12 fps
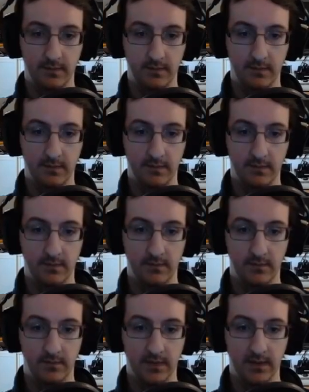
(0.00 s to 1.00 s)

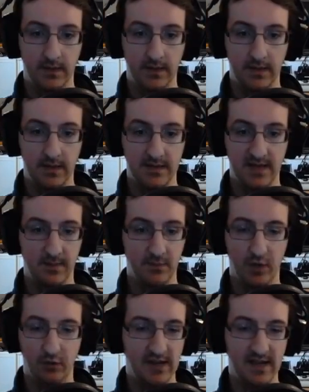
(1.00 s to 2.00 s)
You can see I'm
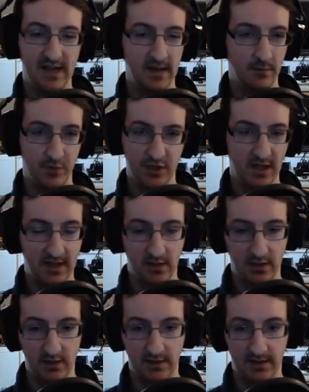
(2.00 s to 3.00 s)
not really gaining much height at
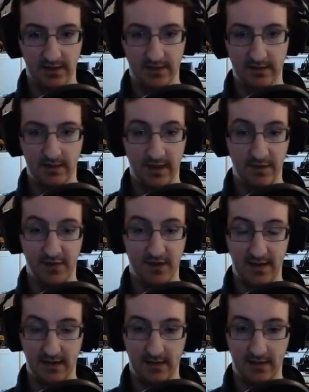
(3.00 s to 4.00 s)
all, if any.